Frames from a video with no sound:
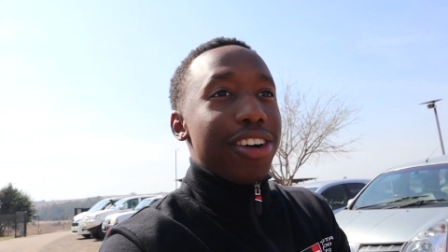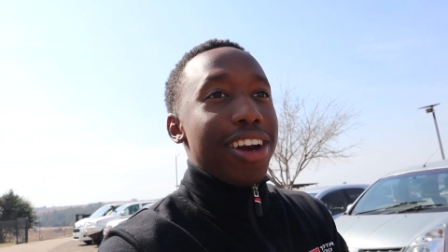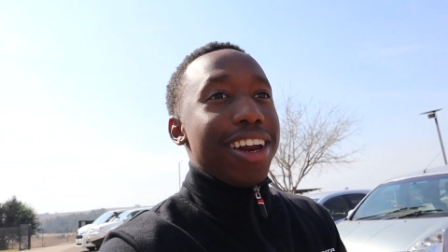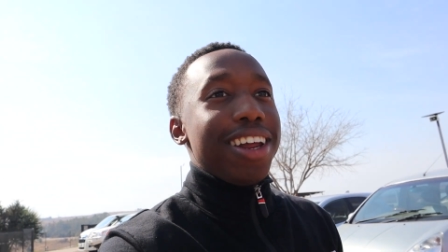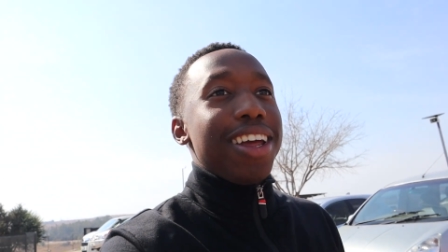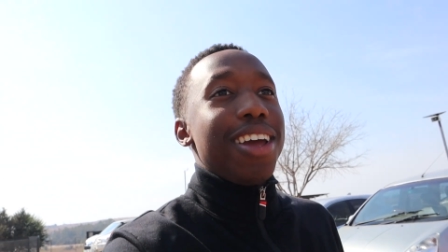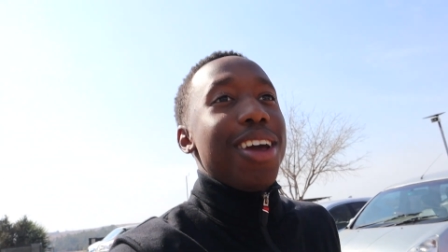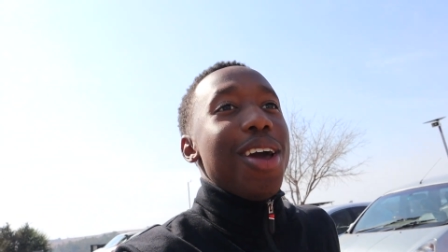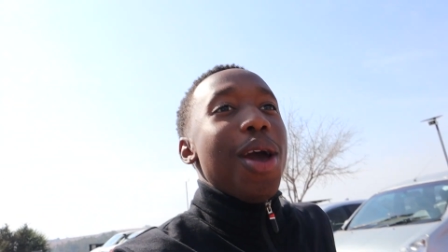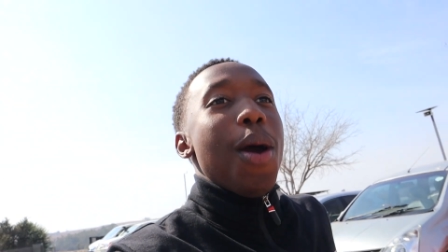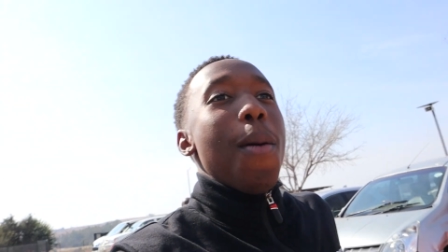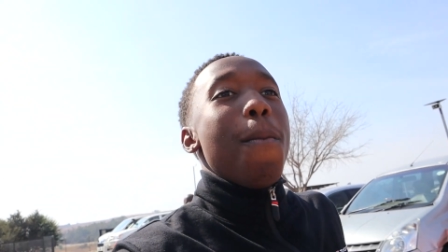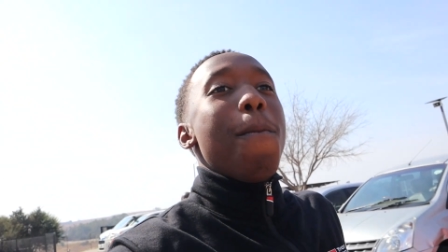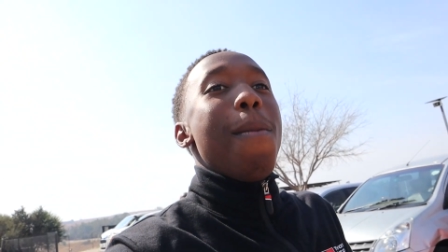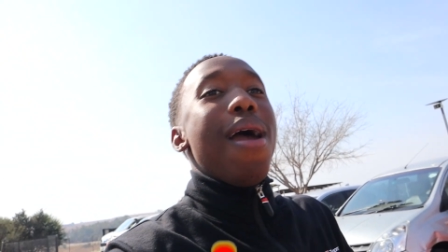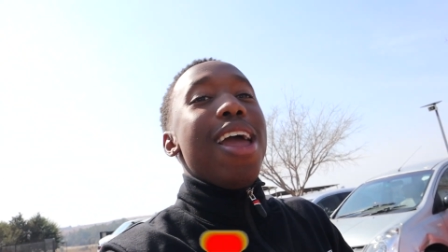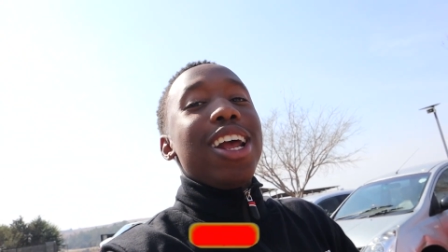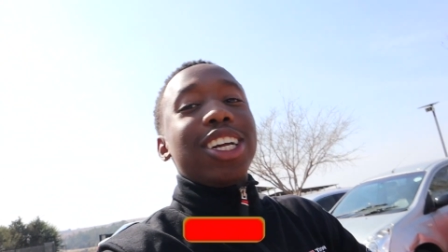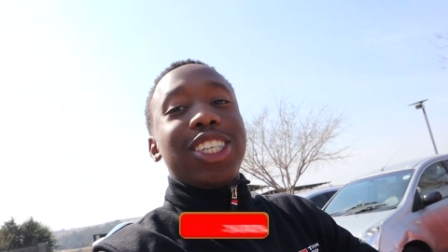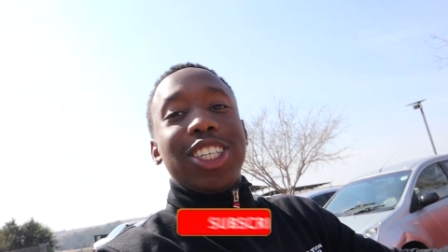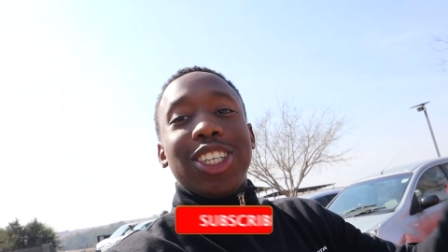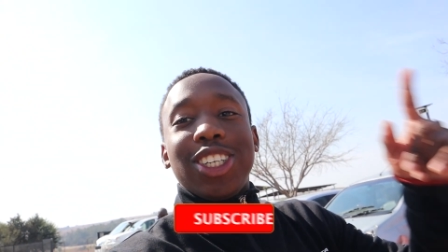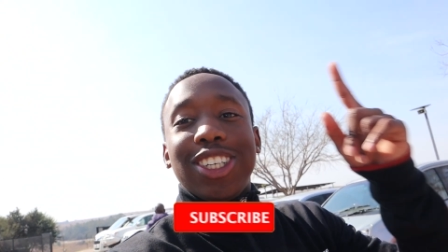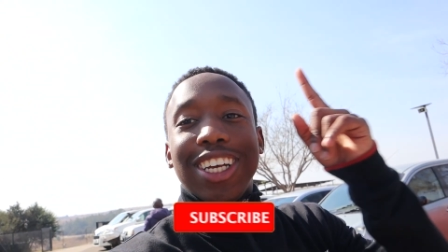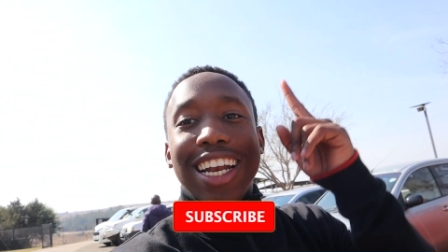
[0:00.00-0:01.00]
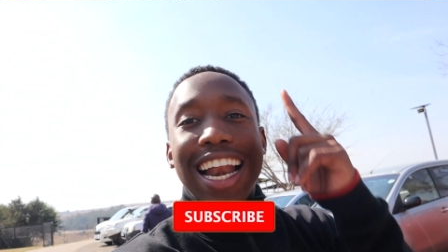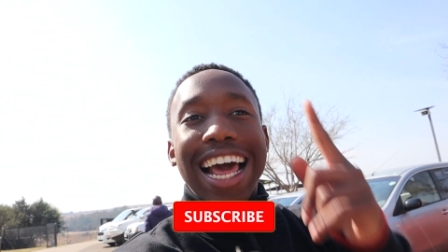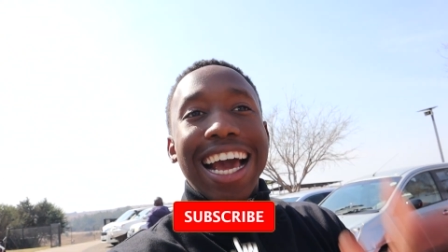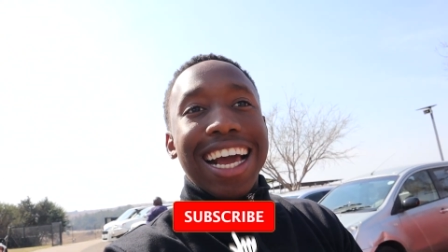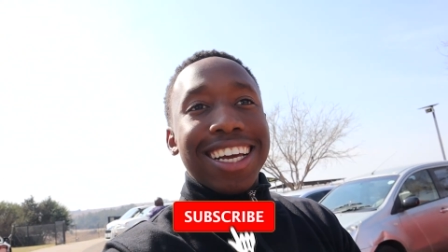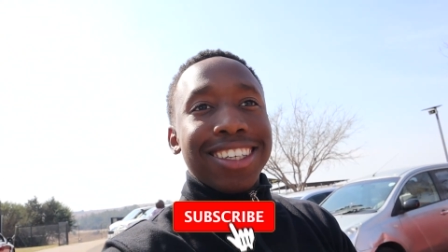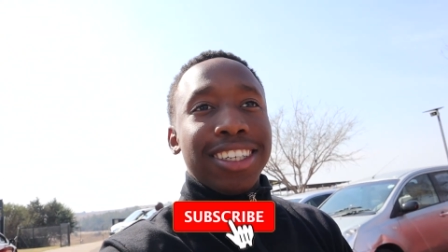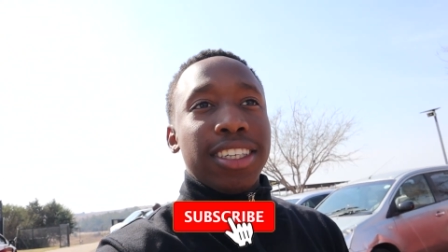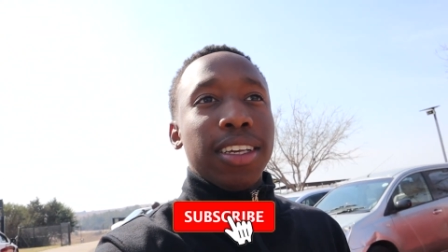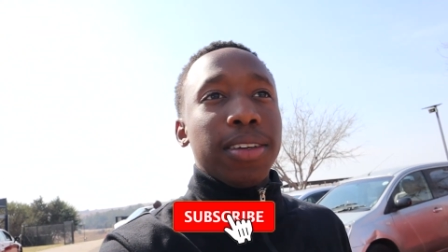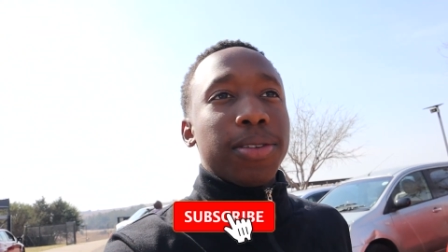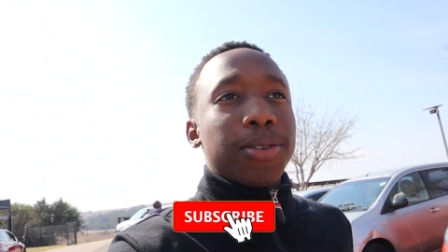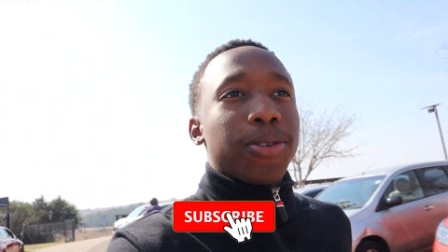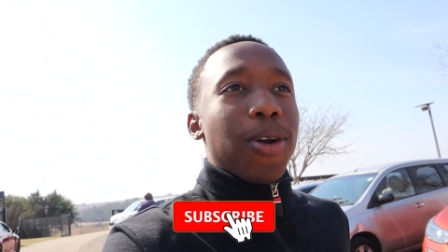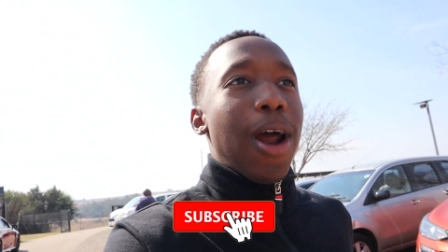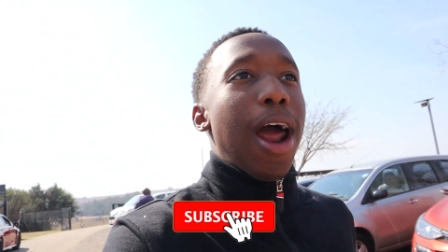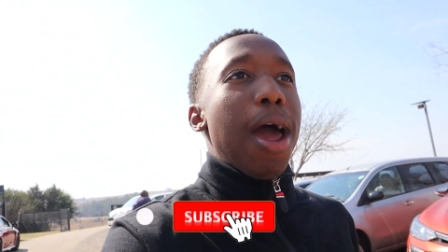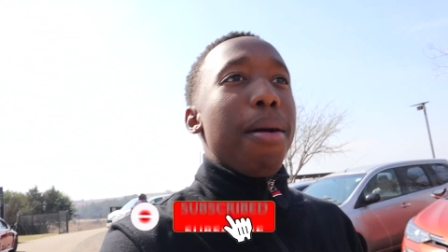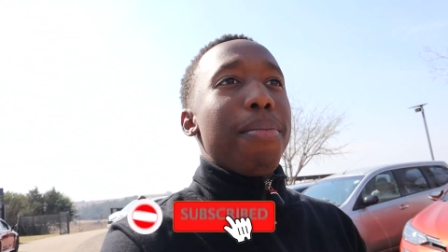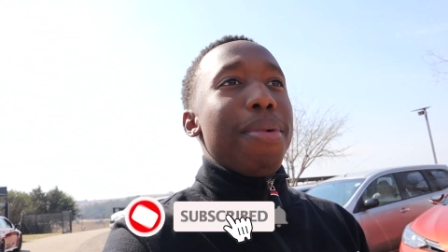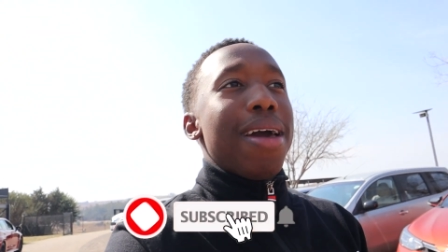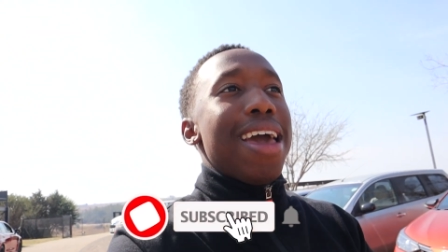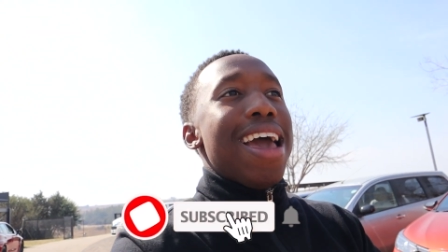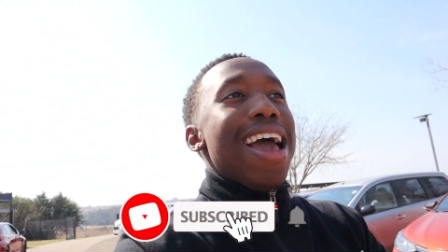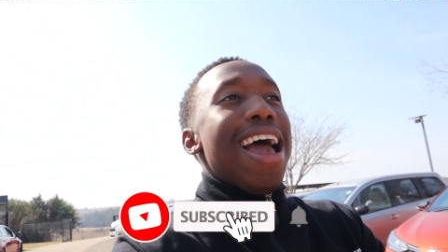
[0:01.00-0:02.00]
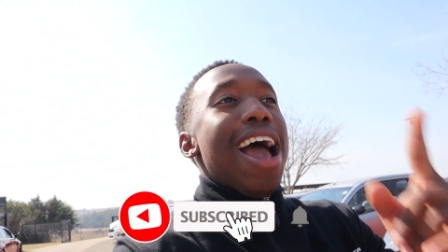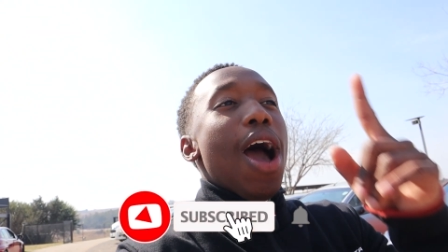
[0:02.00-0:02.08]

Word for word: already make sure to like subscribe